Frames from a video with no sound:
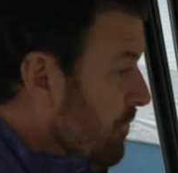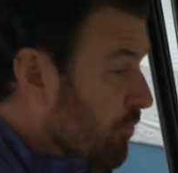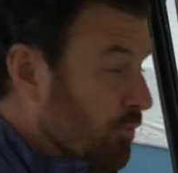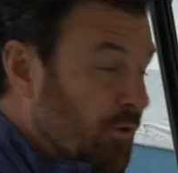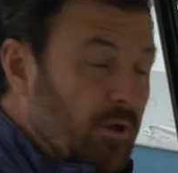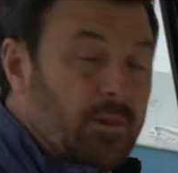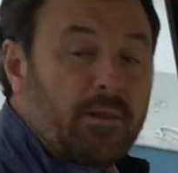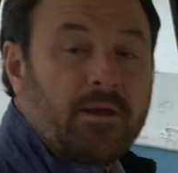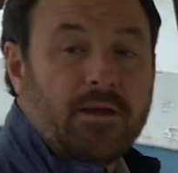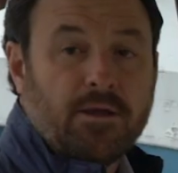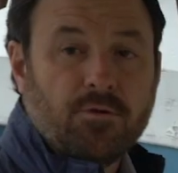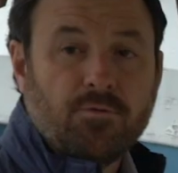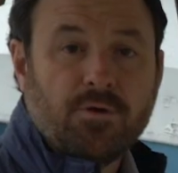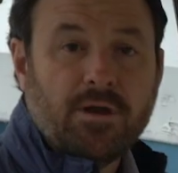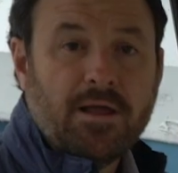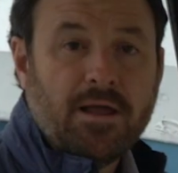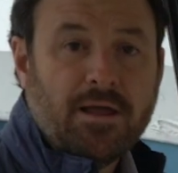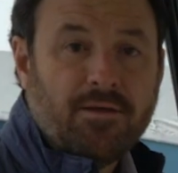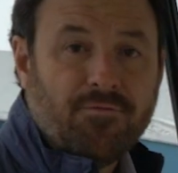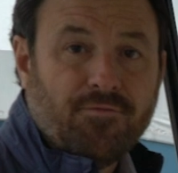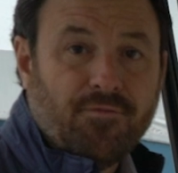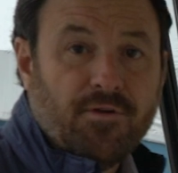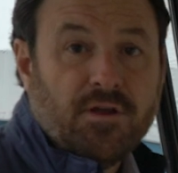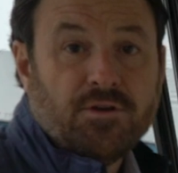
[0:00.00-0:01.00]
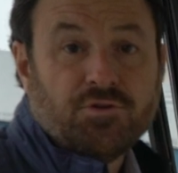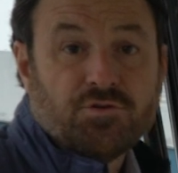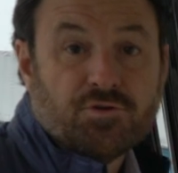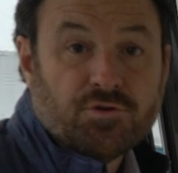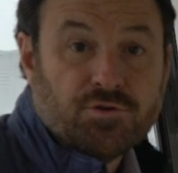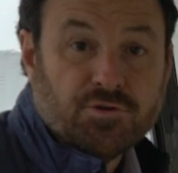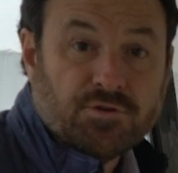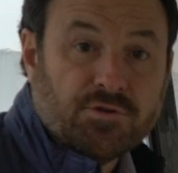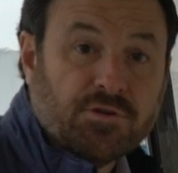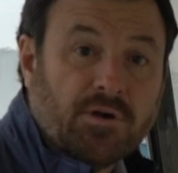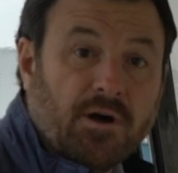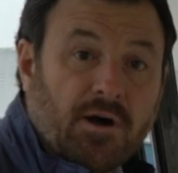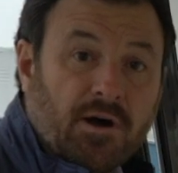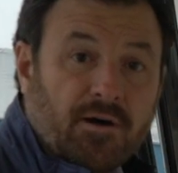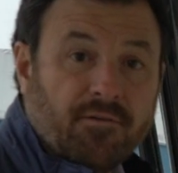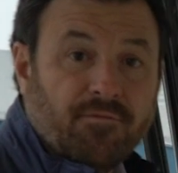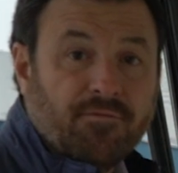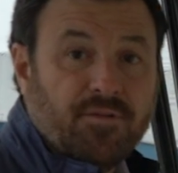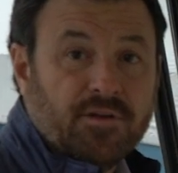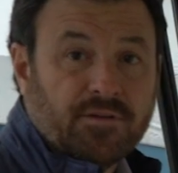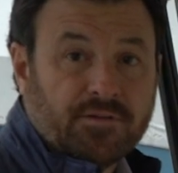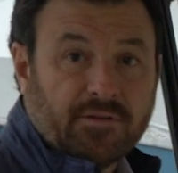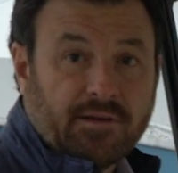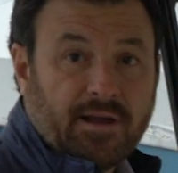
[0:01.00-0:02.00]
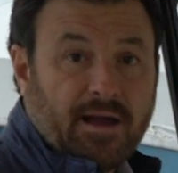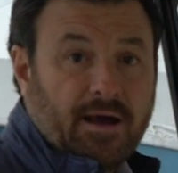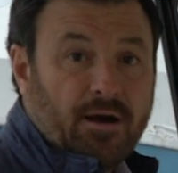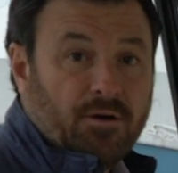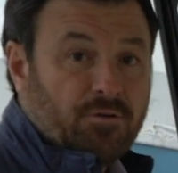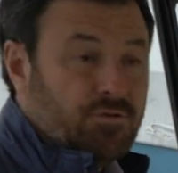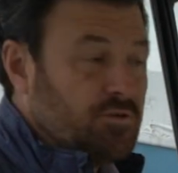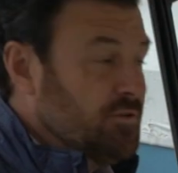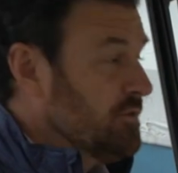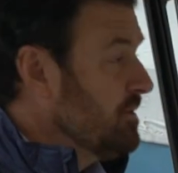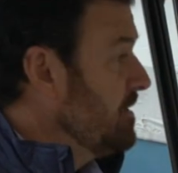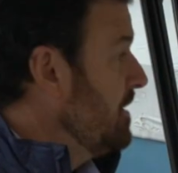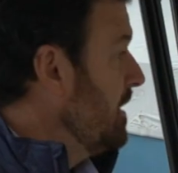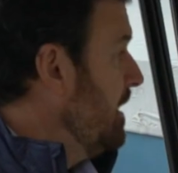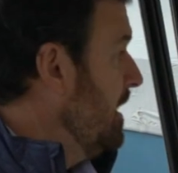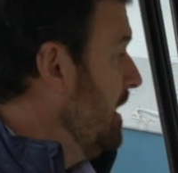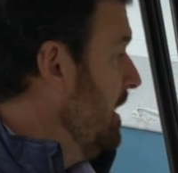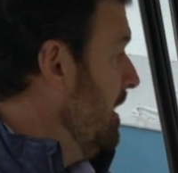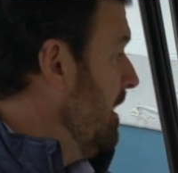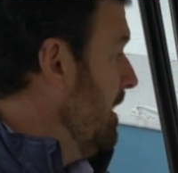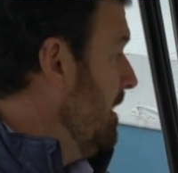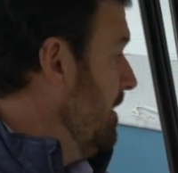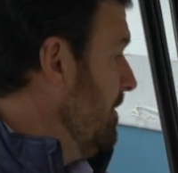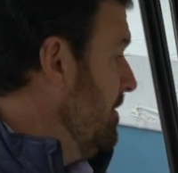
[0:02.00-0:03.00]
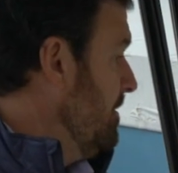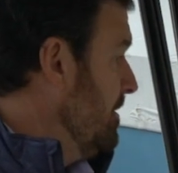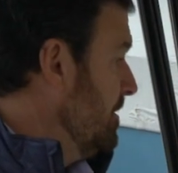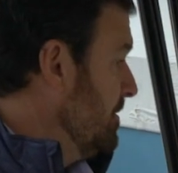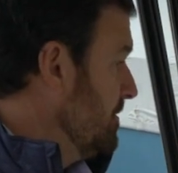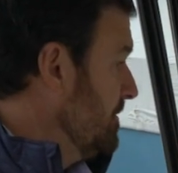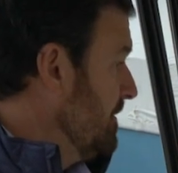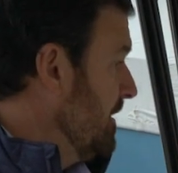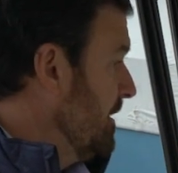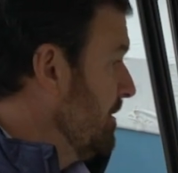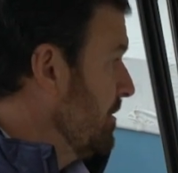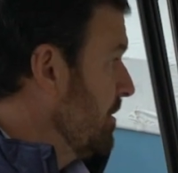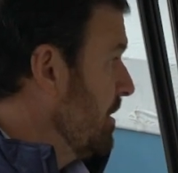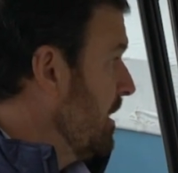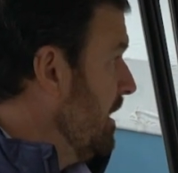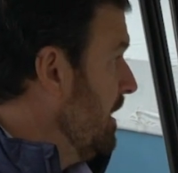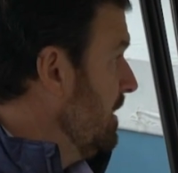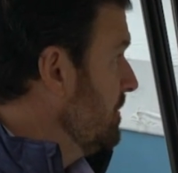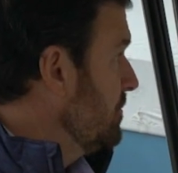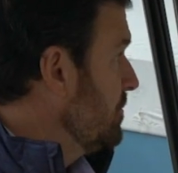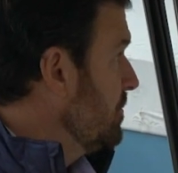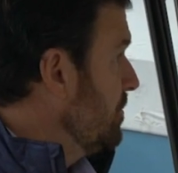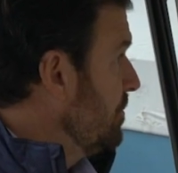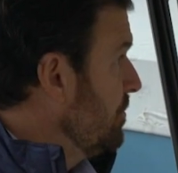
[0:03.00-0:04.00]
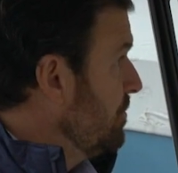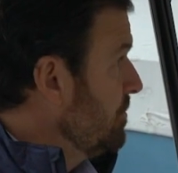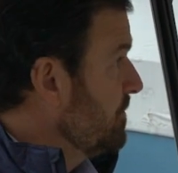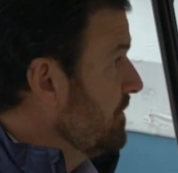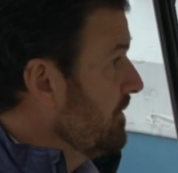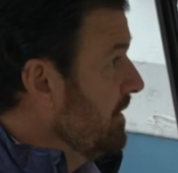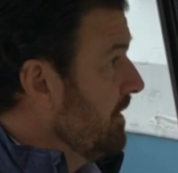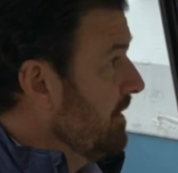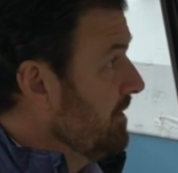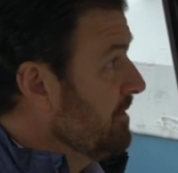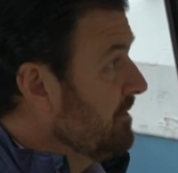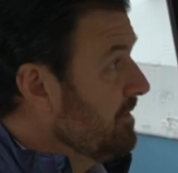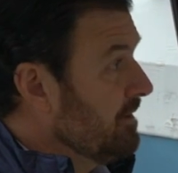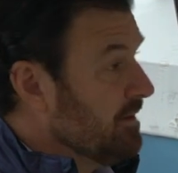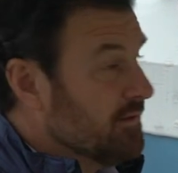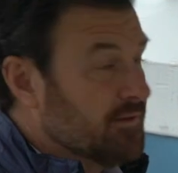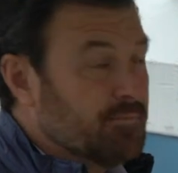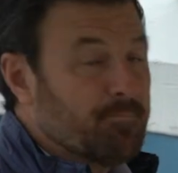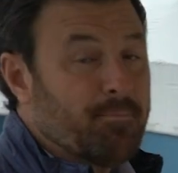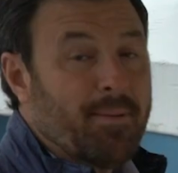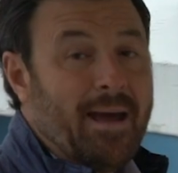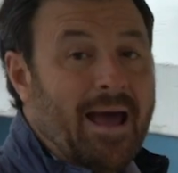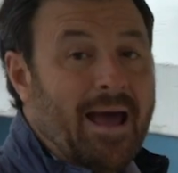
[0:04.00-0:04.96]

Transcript: of the really unique features of the Scouts, uh, their center consoles, is this